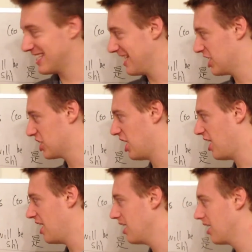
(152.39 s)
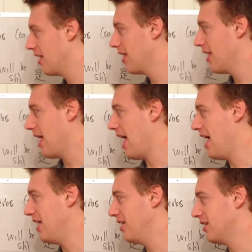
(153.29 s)
S-H-I,
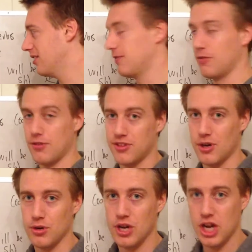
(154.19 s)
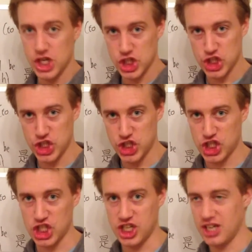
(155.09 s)
and its fourth tone,
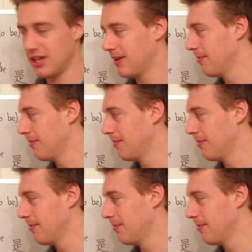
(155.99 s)
shi.